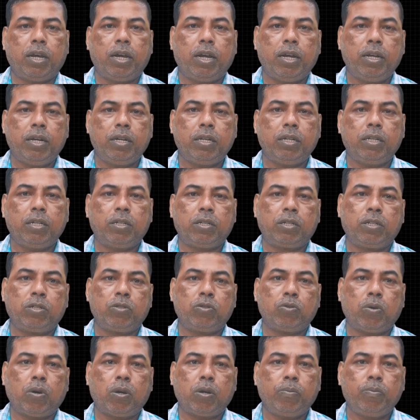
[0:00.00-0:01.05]
and
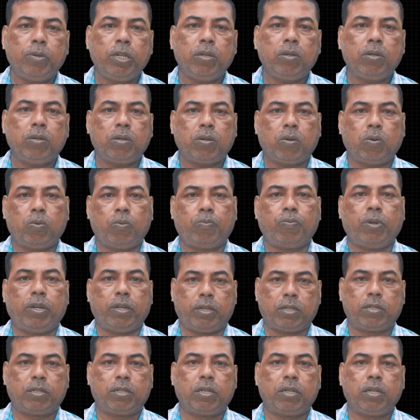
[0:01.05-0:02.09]
resolving
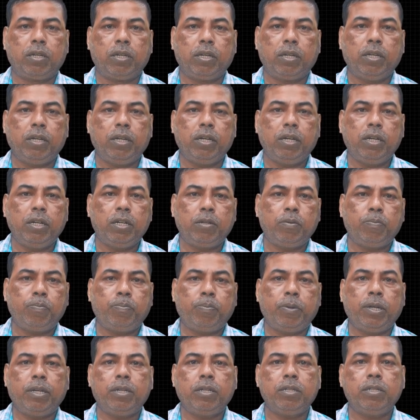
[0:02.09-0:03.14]
conflicts. It
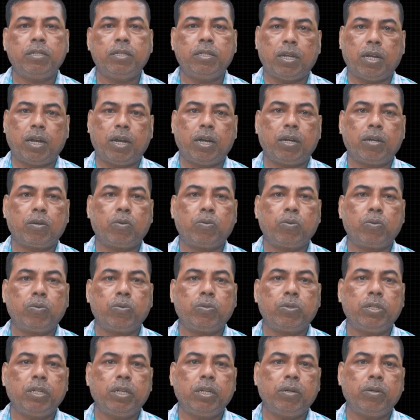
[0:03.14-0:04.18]
plays a
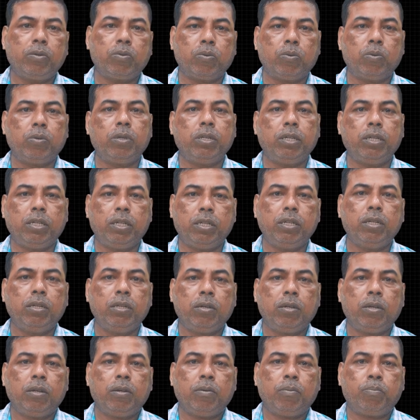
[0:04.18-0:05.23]
crucial role in
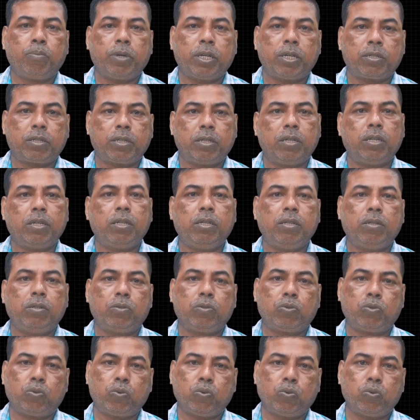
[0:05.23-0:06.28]
personal,
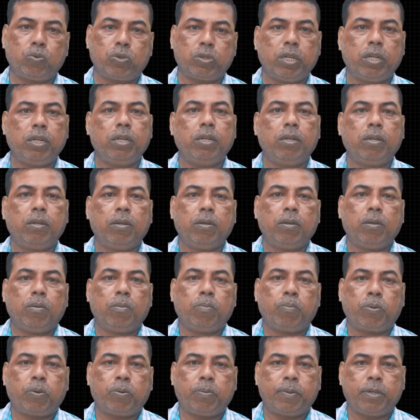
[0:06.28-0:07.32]
social,
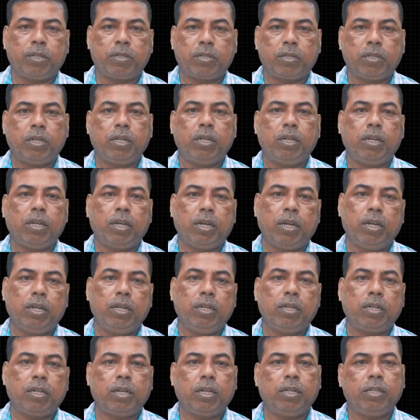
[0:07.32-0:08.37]
professional,
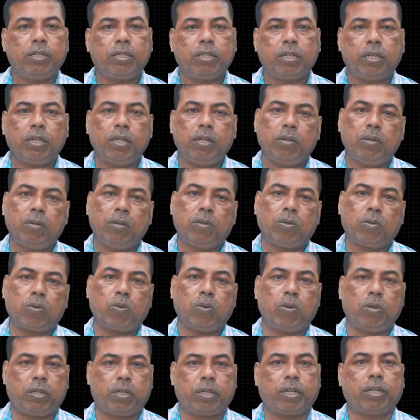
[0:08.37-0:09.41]
and cultural
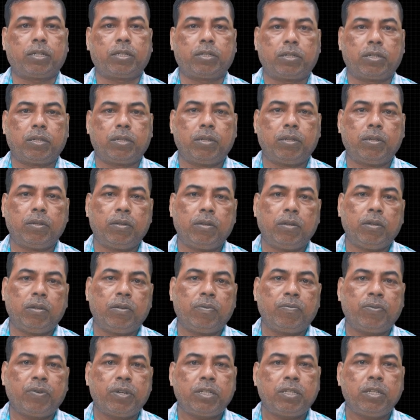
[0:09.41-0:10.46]
context,
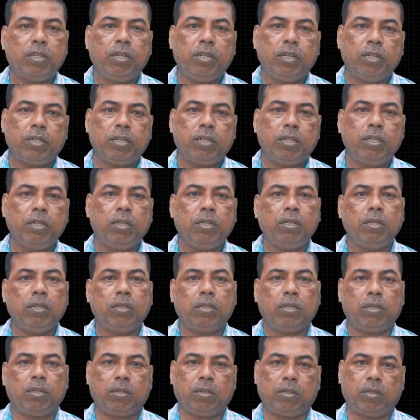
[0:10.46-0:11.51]
facilitating
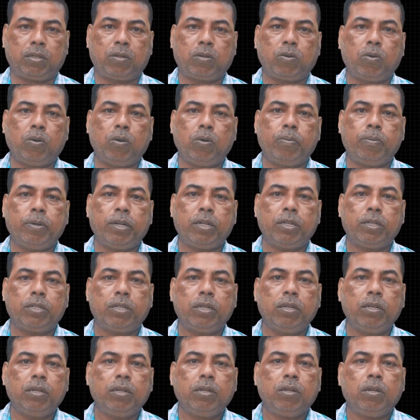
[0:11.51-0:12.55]

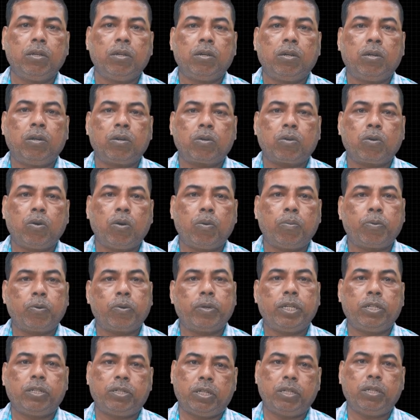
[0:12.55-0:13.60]
collaboration,
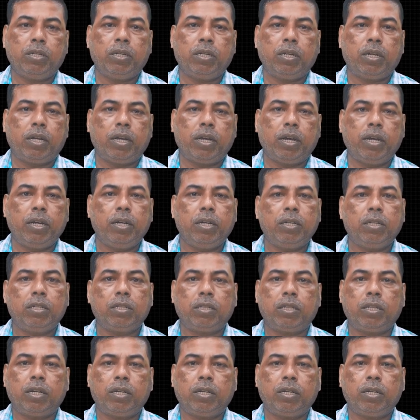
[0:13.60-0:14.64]
cooperation, and the